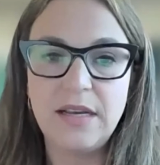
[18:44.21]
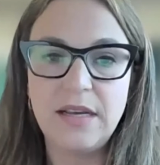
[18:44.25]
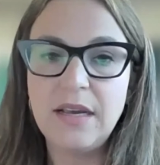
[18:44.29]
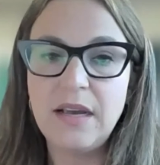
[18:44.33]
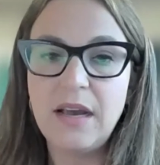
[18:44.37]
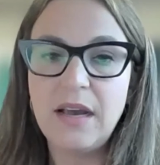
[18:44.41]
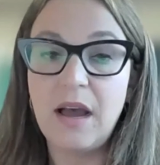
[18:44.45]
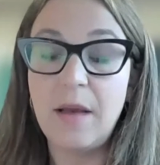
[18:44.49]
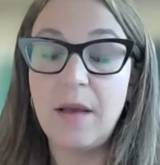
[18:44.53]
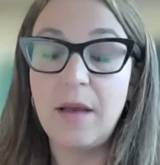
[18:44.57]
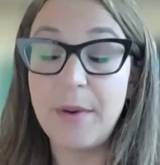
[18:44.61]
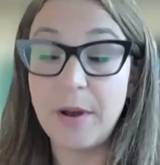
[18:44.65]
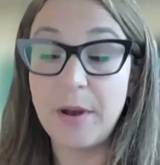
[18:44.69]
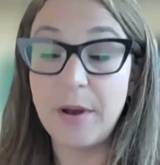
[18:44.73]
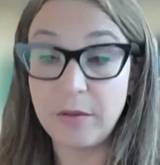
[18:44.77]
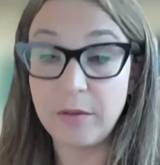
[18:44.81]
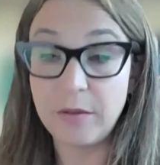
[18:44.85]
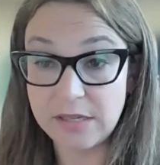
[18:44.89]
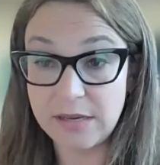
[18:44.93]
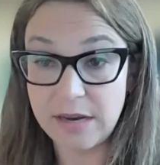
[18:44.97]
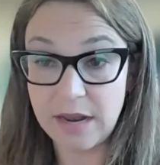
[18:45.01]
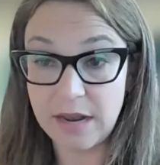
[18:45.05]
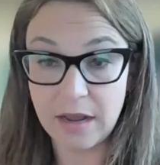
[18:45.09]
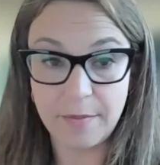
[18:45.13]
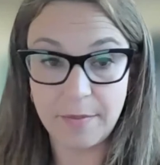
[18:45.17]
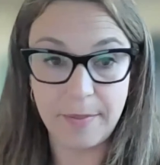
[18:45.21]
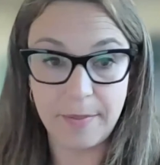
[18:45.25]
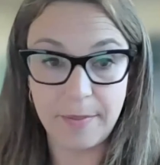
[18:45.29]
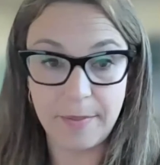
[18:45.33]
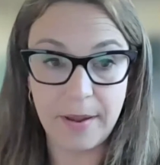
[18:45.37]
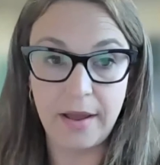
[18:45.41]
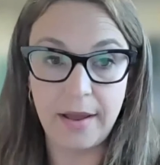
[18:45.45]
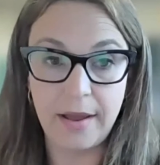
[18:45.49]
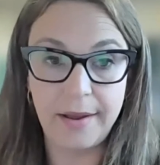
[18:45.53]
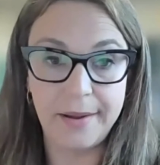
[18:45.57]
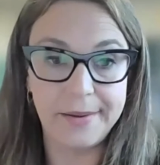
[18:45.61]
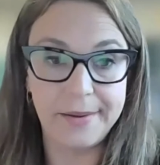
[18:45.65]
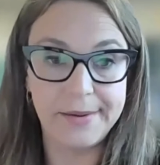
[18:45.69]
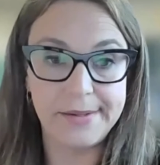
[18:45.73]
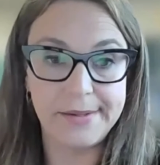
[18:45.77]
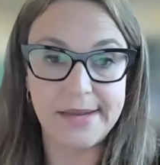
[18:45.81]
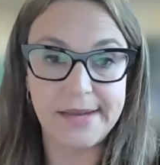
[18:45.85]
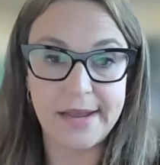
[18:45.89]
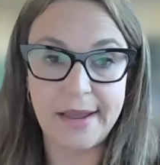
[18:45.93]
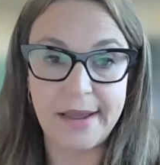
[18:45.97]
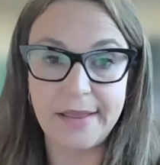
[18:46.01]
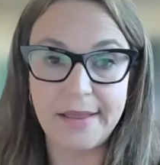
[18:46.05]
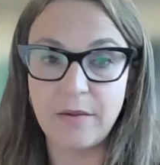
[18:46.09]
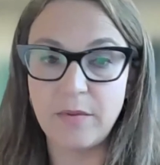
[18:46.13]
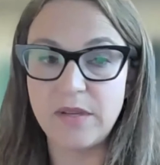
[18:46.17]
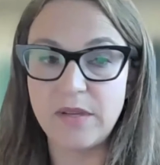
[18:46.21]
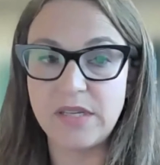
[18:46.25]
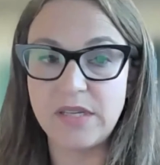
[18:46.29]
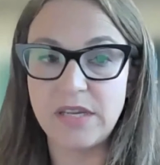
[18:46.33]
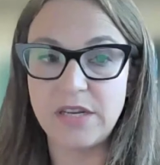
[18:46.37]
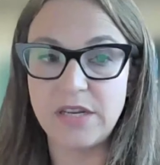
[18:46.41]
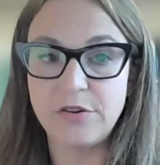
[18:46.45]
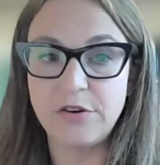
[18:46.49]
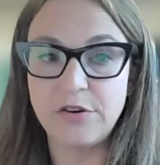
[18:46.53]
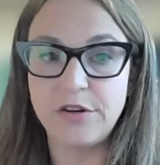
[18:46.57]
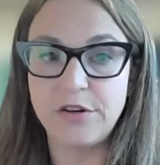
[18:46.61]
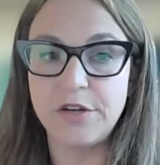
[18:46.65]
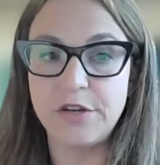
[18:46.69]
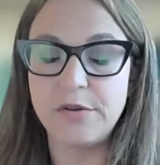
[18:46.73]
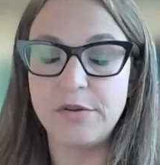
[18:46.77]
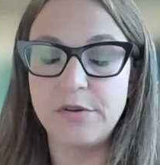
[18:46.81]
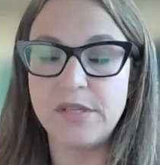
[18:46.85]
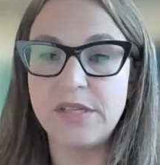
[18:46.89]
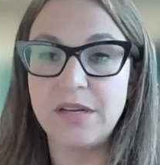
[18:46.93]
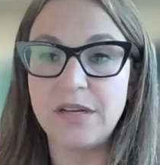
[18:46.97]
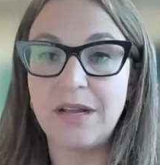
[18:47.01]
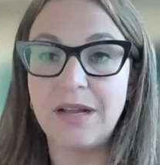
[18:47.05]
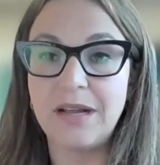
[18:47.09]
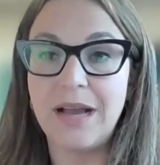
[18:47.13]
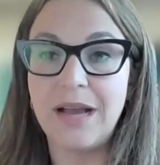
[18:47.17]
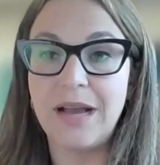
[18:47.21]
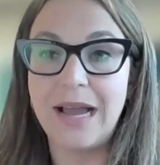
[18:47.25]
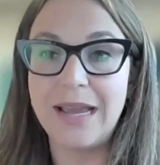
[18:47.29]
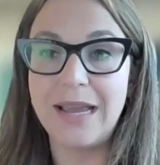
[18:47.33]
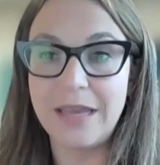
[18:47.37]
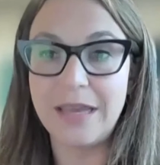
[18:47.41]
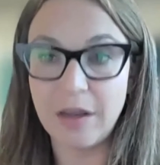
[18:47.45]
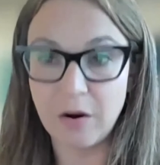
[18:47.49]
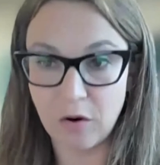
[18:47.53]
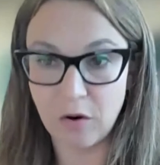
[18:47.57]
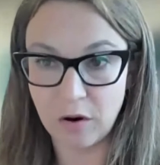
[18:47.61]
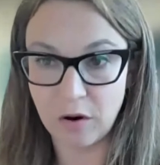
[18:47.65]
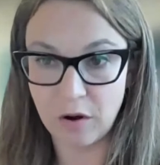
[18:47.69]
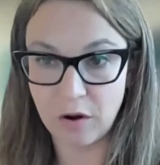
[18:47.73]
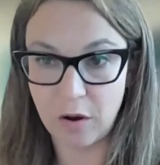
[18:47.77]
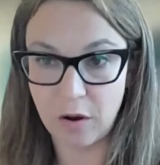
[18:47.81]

about this Nakba Day that was introduced a year ago.